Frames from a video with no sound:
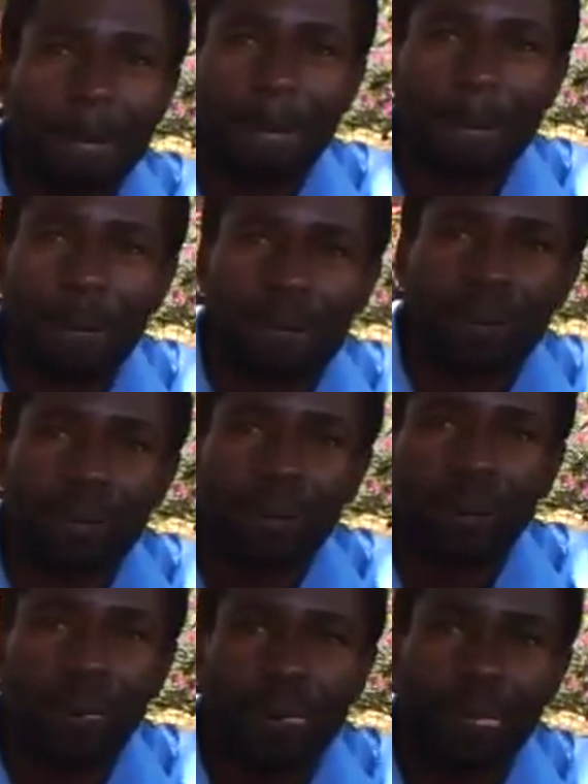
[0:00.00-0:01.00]

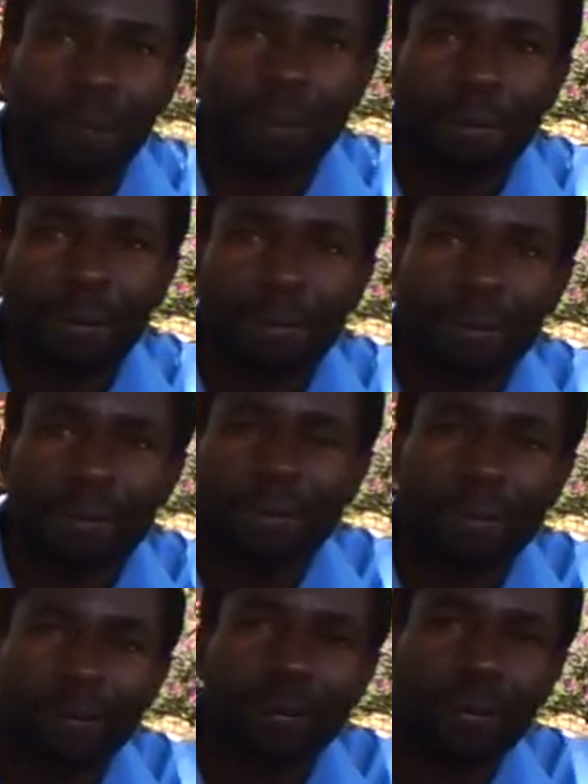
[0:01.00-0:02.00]
students do you have
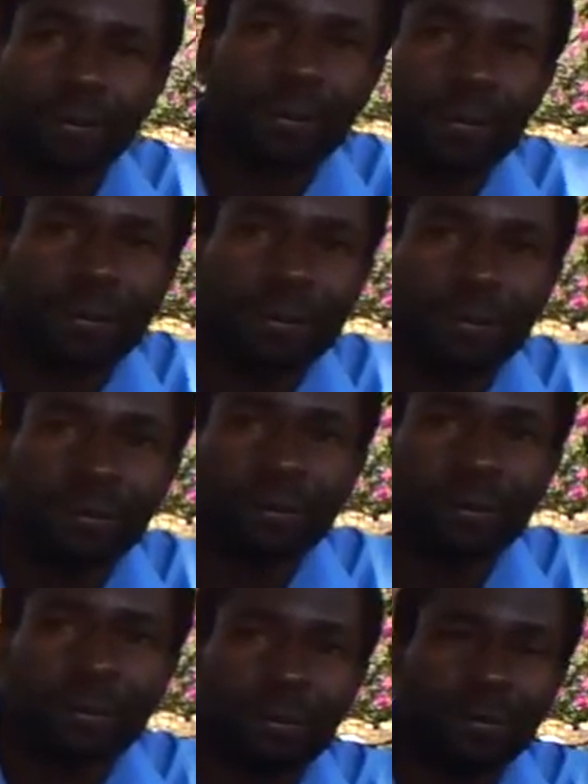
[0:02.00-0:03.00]
working in the garden
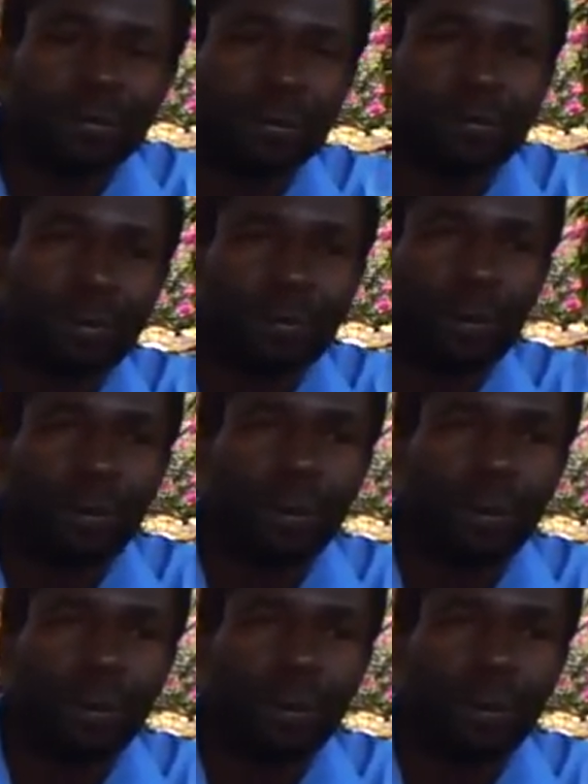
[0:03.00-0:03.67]
at different times?